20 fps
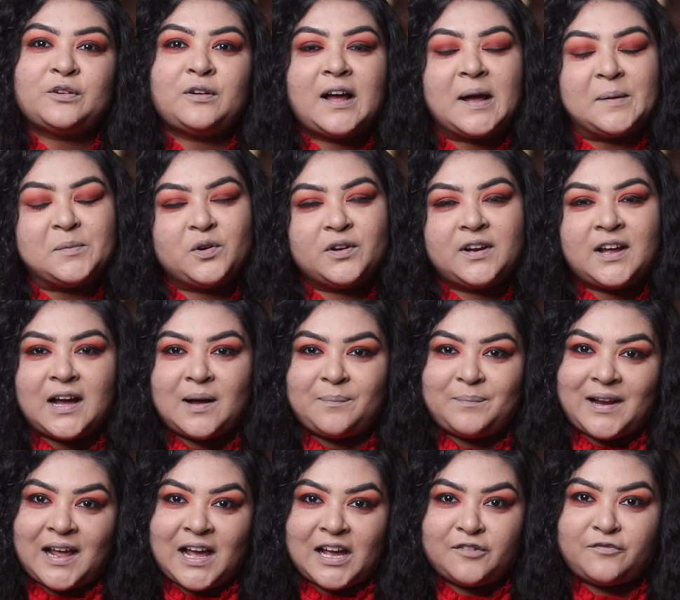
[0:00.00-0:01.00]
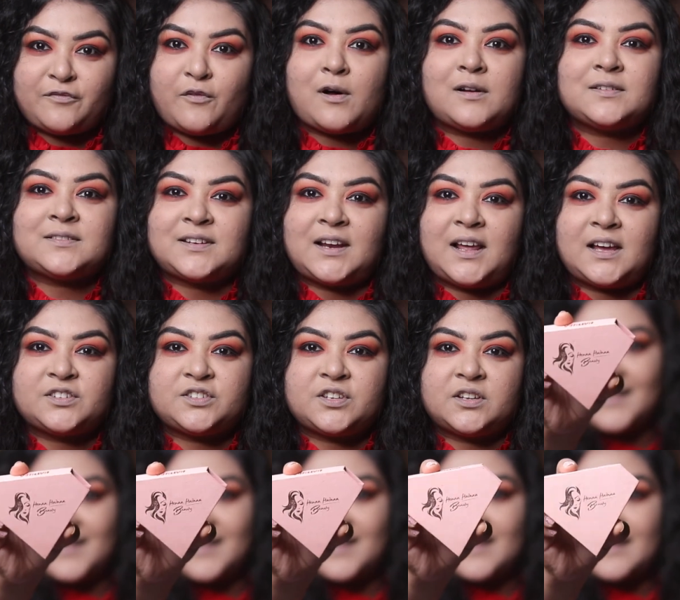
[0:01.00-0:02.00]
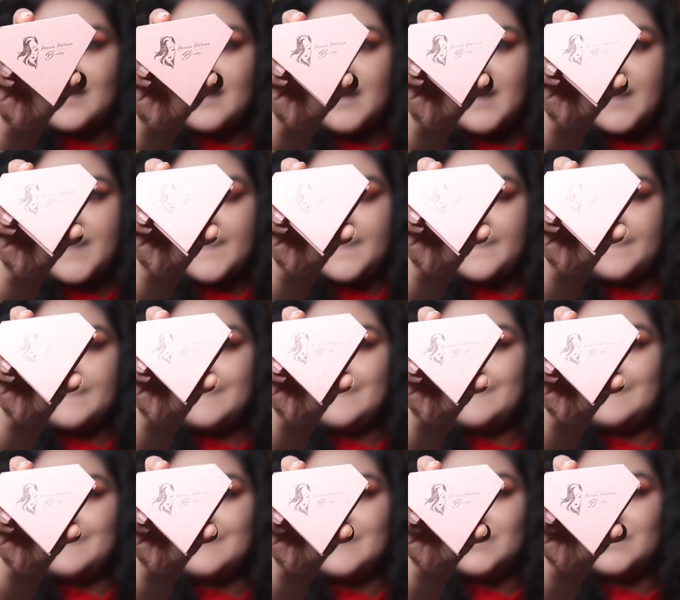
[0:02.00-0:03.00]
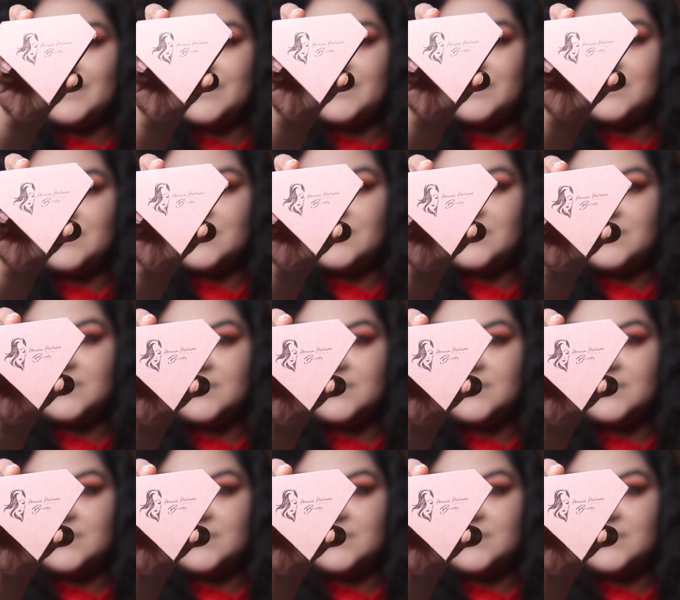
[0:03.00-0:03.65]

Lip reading: I'm gonna apply false lashes from Henna Beauty.